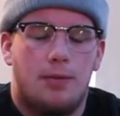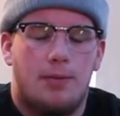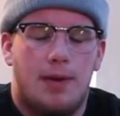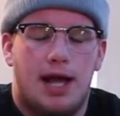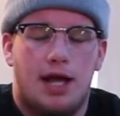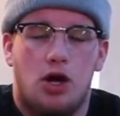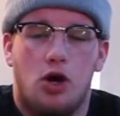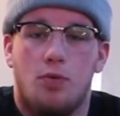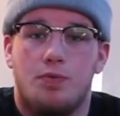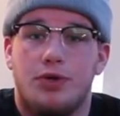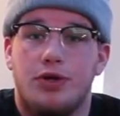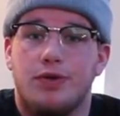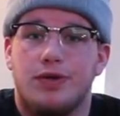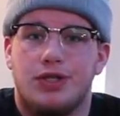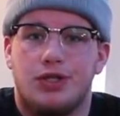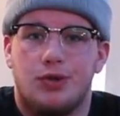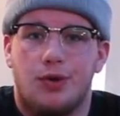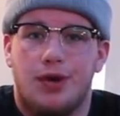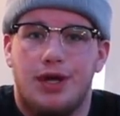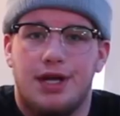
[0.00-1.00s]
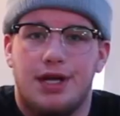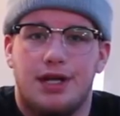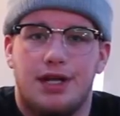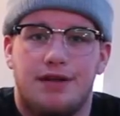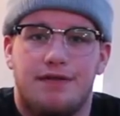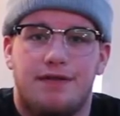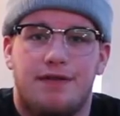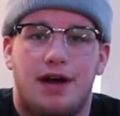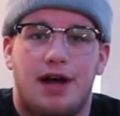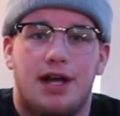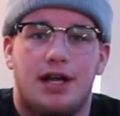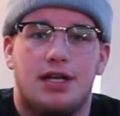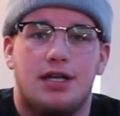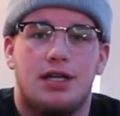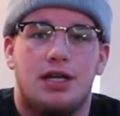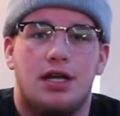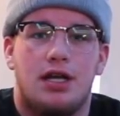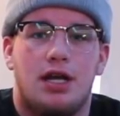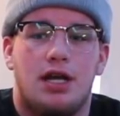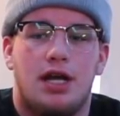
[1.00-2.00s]
I hope you enjoy it and find
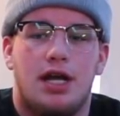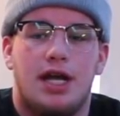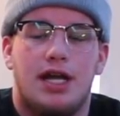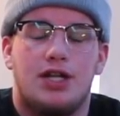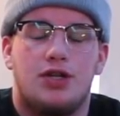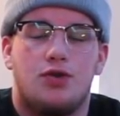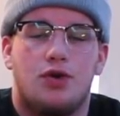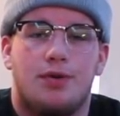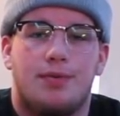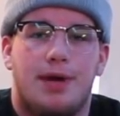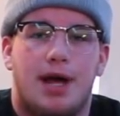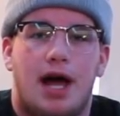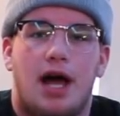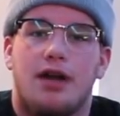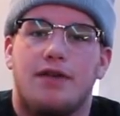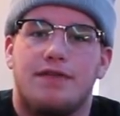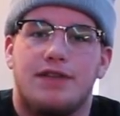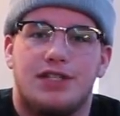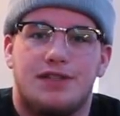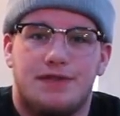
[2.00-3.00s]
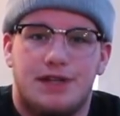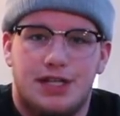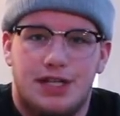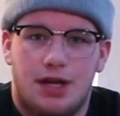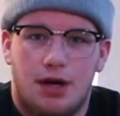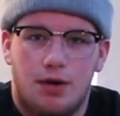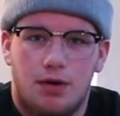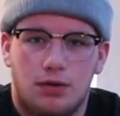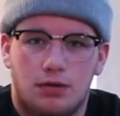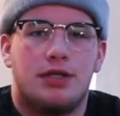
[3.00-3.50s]
enjoyment out of this video.